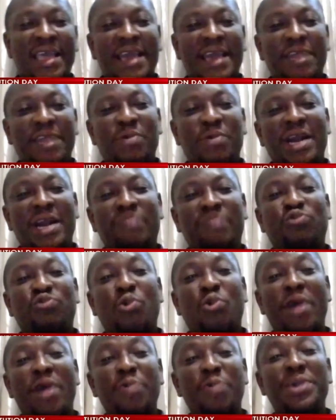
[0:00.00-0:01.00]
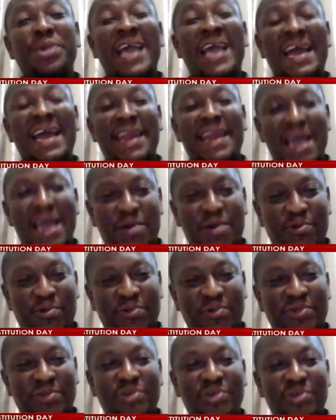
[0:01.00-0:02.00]
and then we come to where we are now,
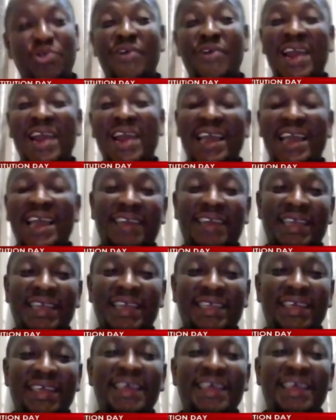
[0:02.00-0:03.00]
you realize that